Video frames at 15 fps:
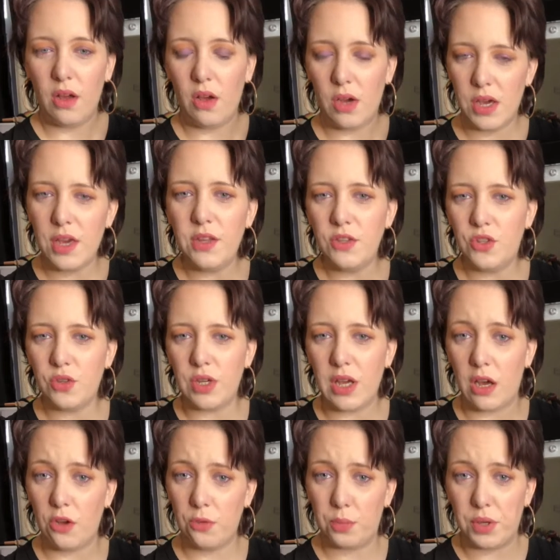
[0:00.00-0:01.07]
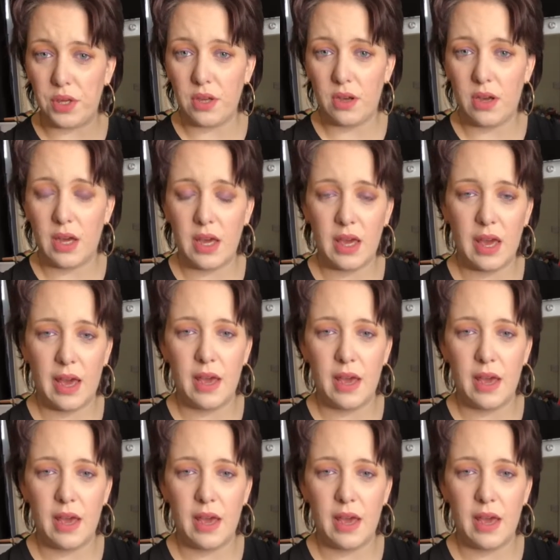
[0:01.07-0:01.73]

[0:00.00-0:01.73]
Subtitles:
I enjoy OPI